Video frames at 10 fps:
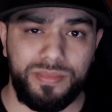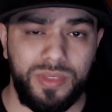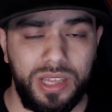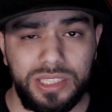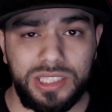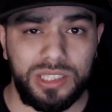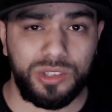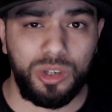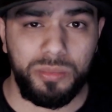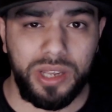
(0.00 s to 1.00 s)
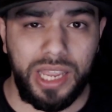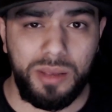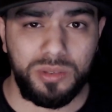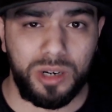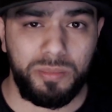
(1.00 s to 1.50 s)
Let's just assume the
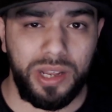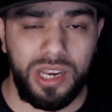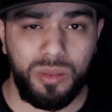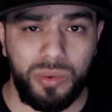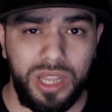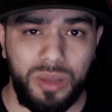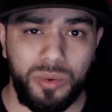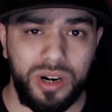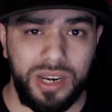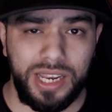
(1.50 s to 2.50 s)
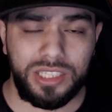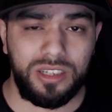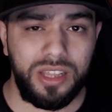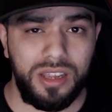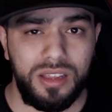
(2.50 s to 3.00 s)
games are played the way they were
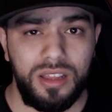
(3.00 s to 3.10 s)
yesterday.